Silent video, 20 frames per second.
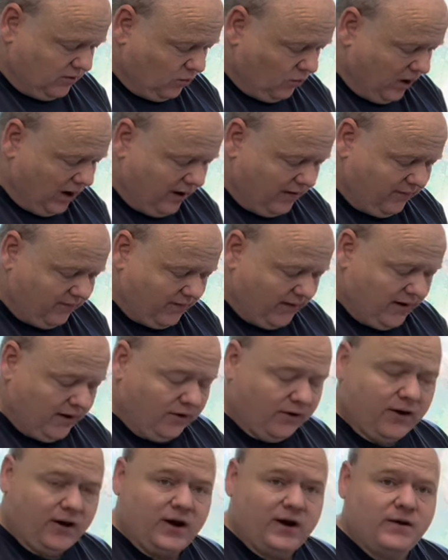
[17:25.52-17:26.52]
Wi-Fi
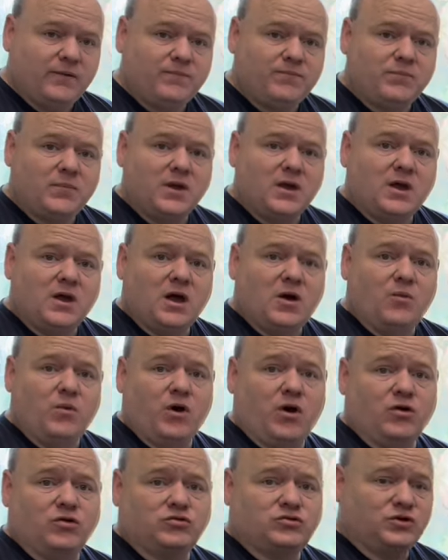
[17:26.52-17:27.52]
on it. We
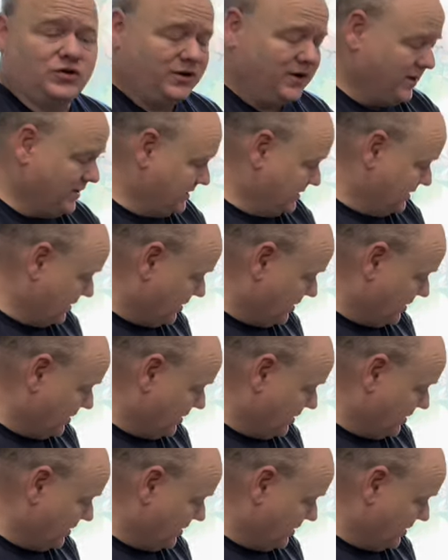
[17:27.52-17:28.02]
also need to